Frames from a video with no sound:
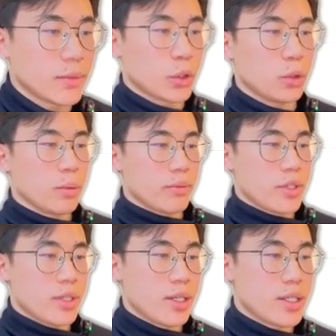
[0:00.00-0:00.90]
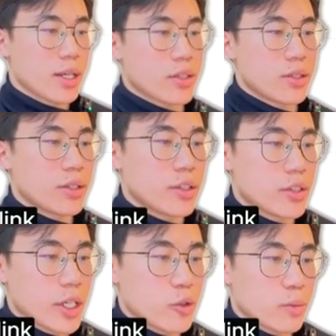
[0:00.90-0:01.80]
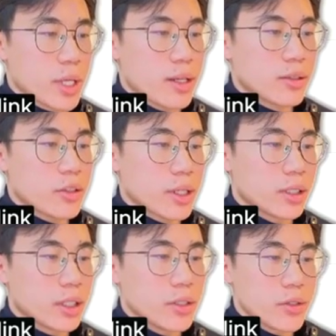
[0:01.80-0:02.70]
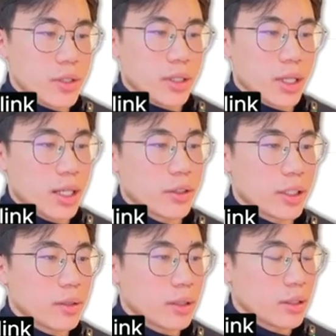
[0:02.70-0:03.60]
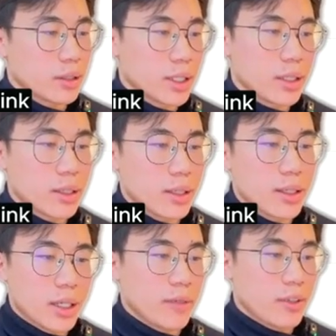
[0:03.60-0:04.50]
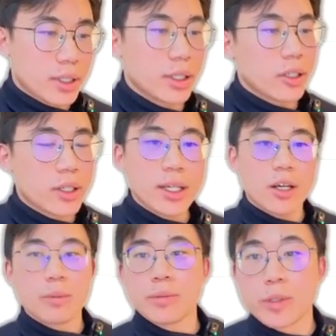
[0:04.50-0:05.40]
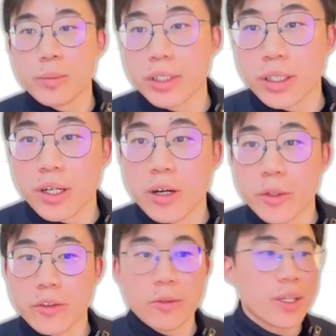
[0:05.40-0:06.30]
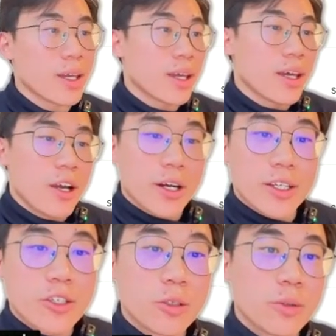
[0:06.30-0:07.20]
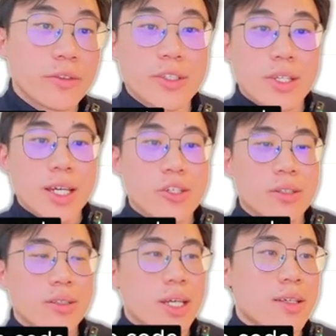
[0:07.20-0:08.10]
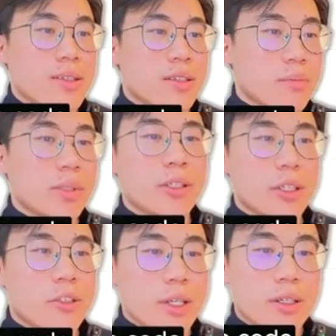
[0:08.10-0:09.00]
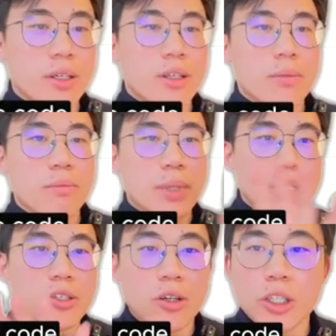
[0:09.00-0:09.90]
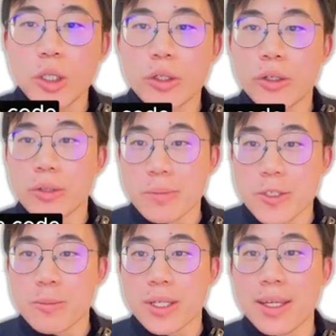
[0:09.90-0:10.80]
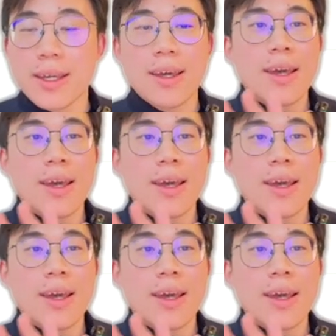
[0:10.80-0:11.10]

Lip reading: Cool, it says yes, you can schedule a meeting directly using Calendly link. And if I click on it, I'll be able to book a call with you. All right, so this agent is completely created based on Claude Code MCP,